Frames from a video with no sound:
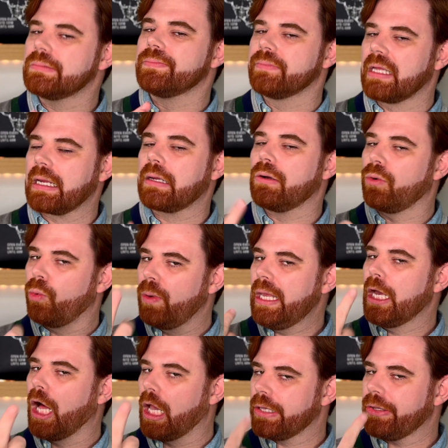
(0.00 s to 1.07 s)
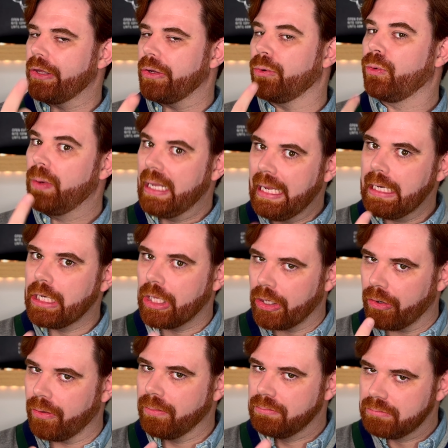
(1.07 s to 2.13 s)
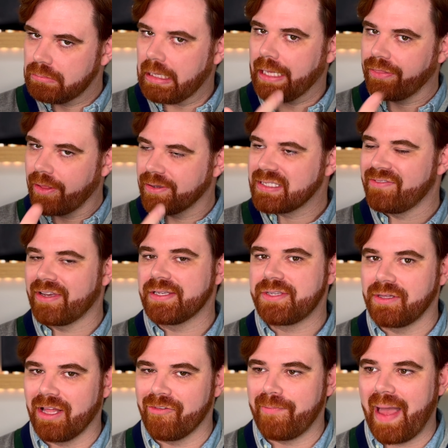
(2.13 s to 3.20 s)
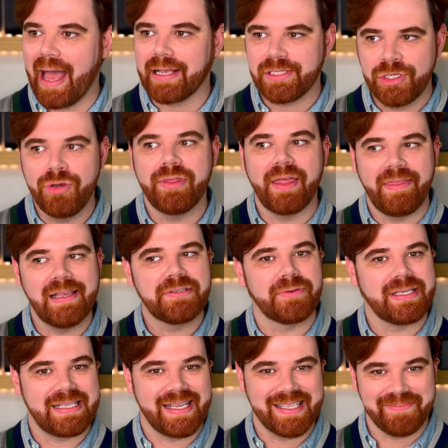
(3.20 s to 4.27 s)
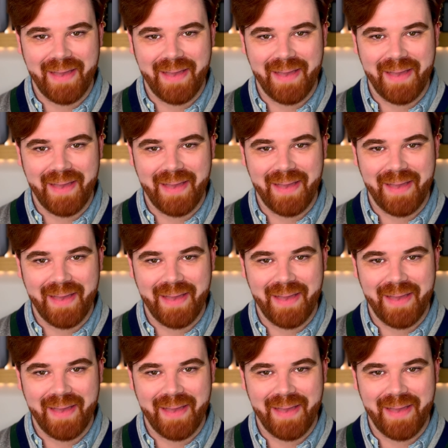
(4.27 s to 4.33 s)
Like we all knew, we knew, like those of us who love bags knew that this was his